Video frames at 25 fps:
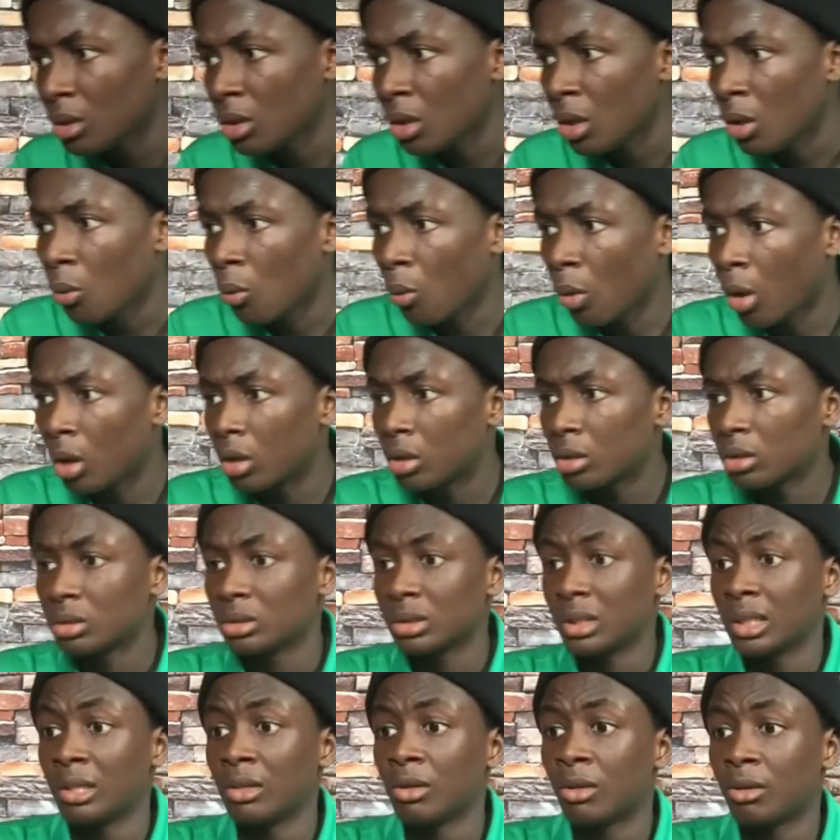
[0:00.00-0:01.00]
what
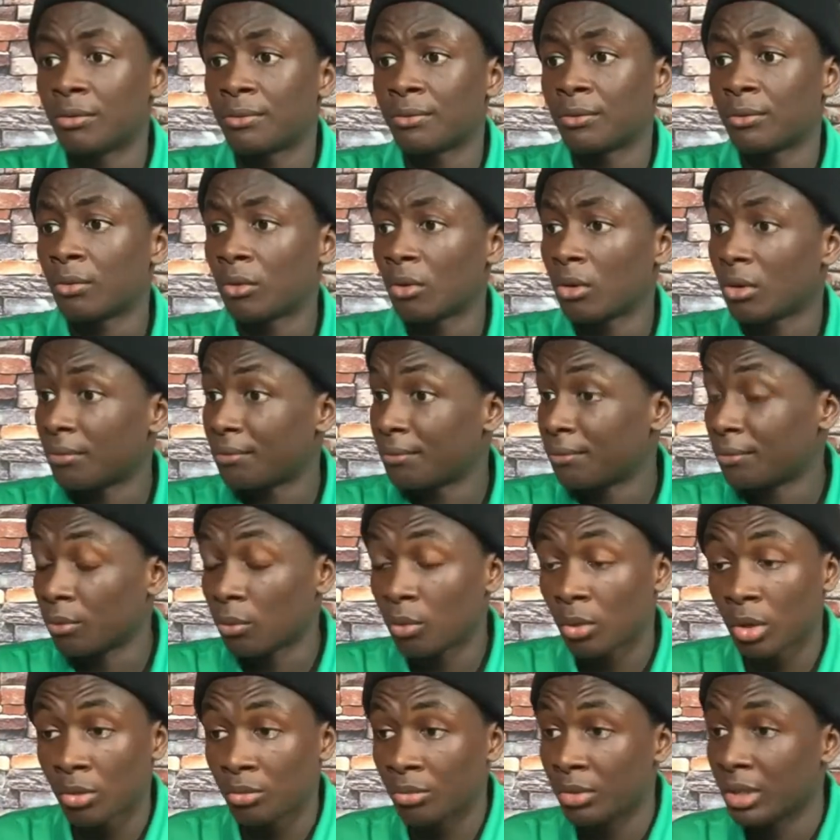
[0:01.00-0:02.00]
they got for,
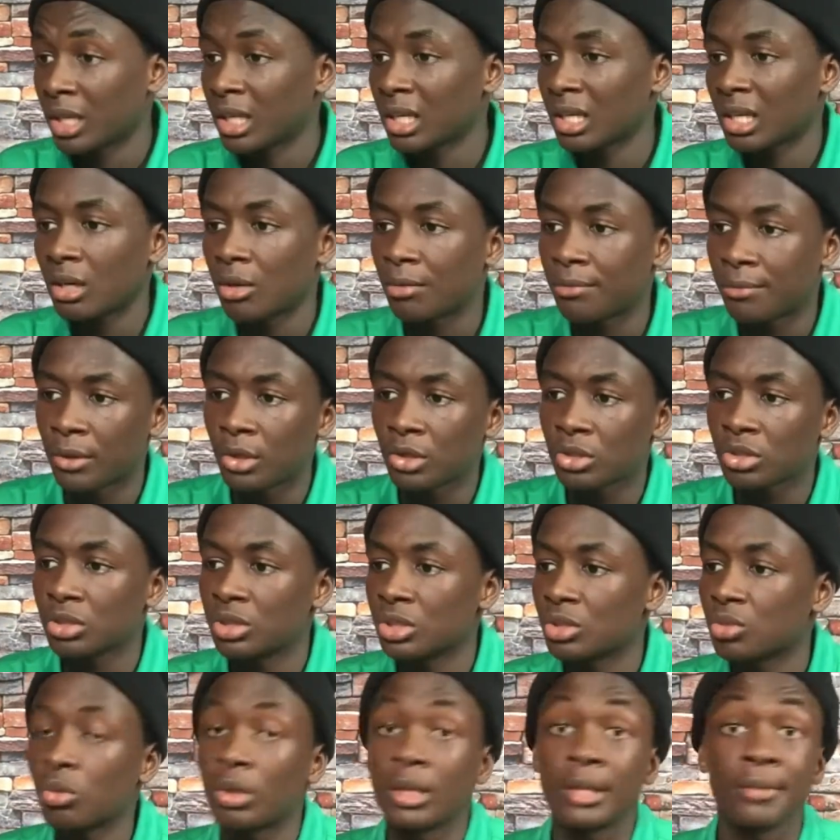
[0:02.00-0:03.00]
what Rihanna got for us on
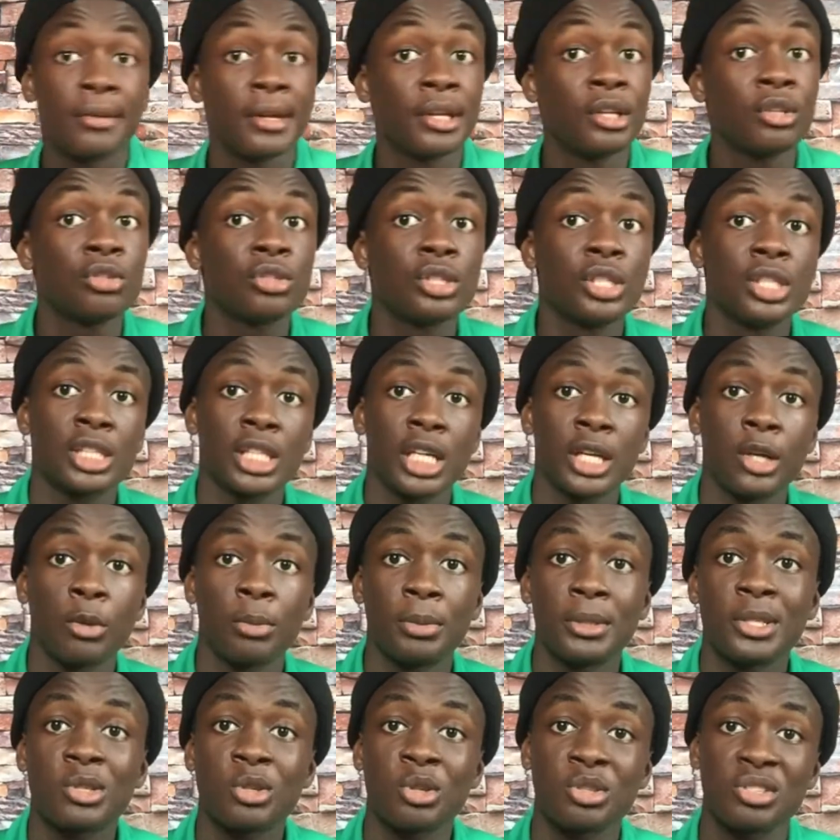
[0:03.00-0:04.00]
this one. If you're new to the channel,
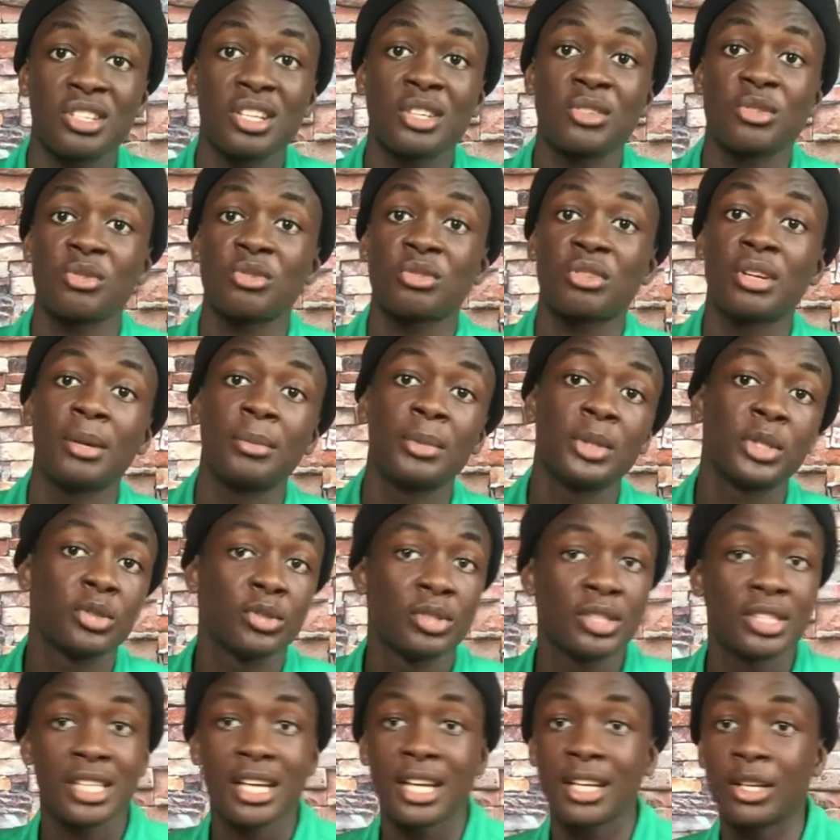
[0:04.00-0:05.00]
please consider subscribing to the
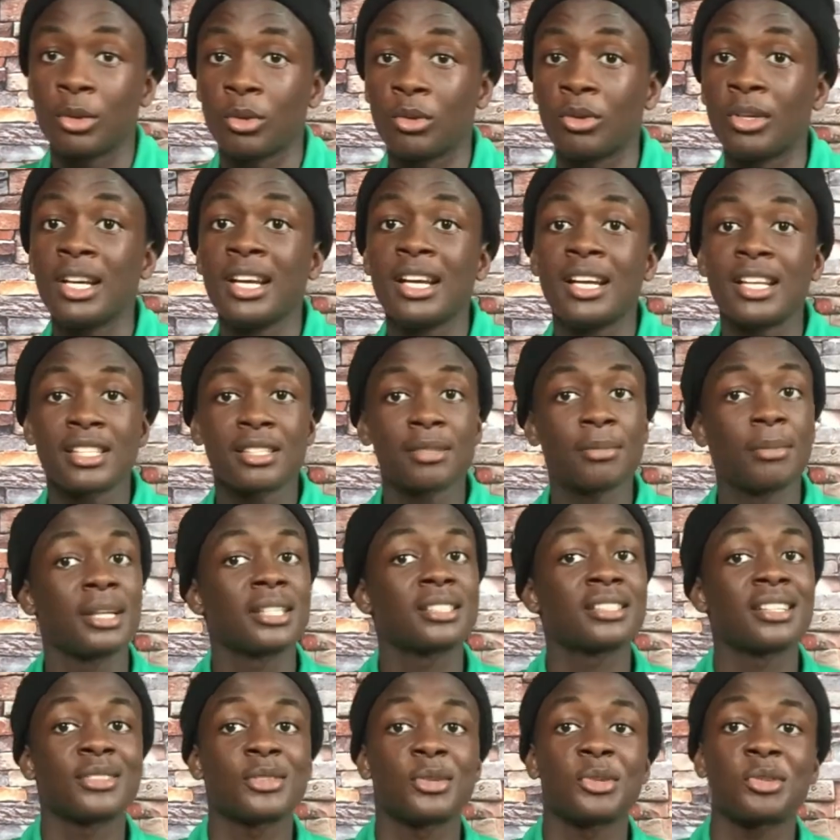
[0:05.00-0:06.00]
channel, smash
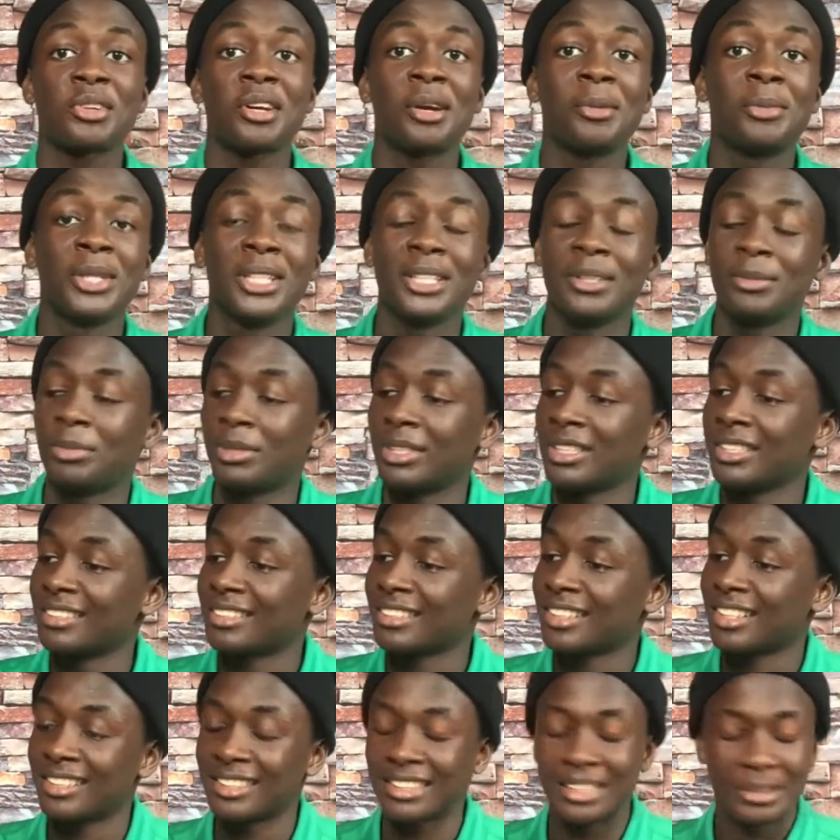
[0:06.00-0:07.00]
that subscribe button please,
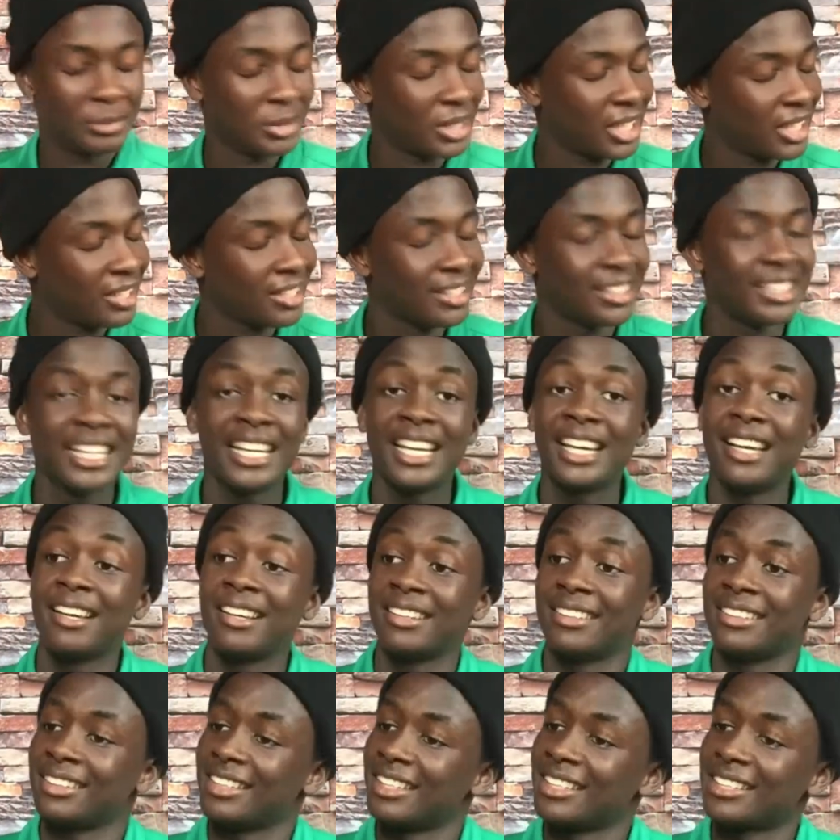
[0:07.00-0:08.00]
and um yeah,
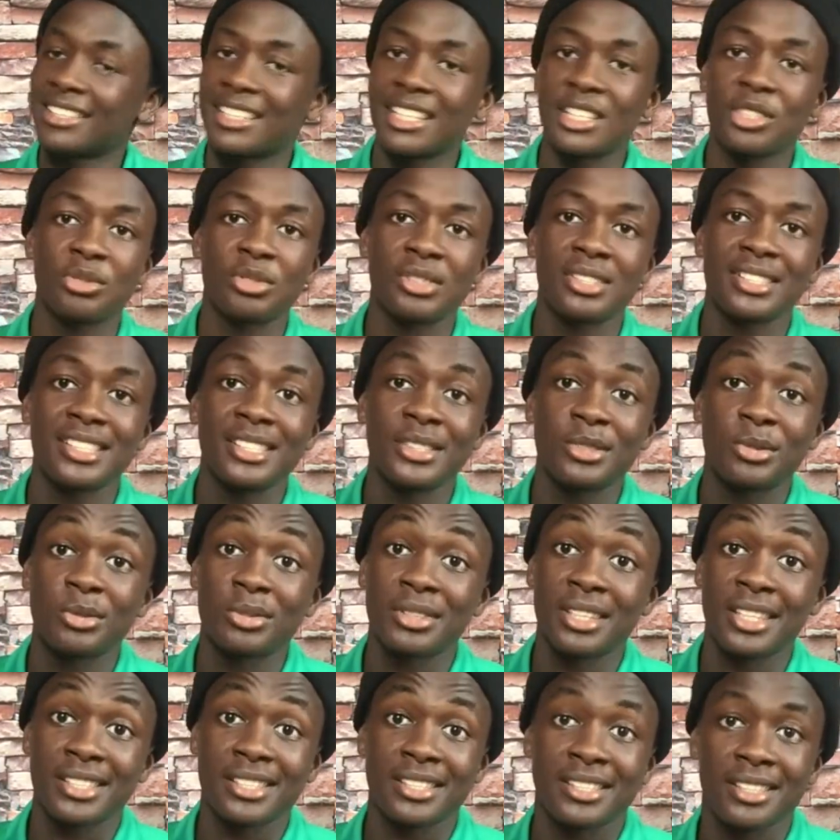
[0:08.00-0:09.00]
let's get straight into
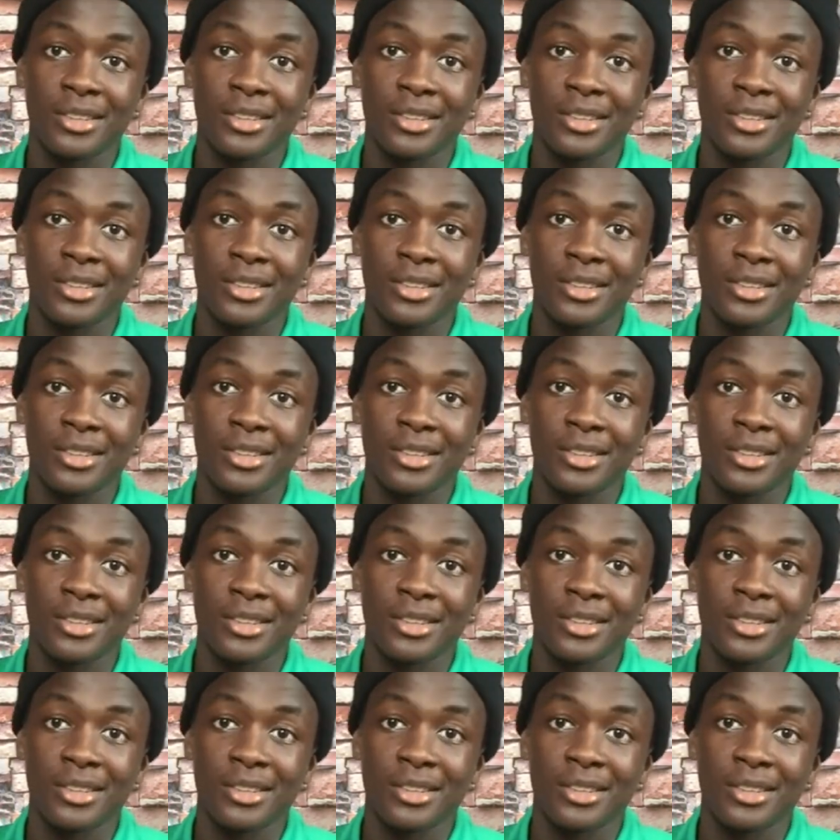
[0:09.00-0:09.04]
this